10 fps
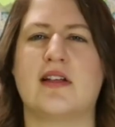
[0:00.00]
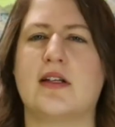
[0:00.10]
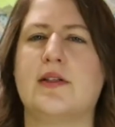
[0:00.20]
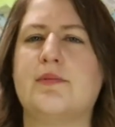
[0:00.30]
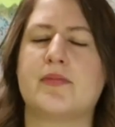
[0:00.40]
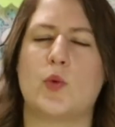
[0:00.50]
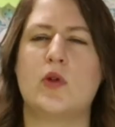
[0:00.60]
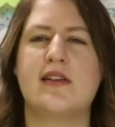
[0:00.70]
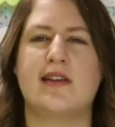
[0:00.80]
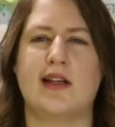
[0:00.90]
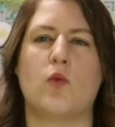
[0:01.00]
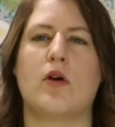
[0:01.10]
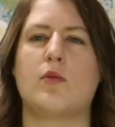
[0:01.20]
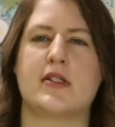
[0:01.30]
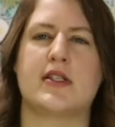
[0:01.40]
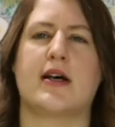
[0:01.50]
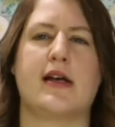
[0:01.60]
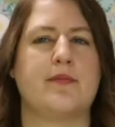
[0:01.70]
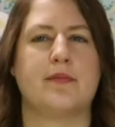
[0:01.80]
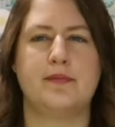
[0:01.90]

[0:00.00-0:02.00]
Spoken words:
in. Sing it one more time.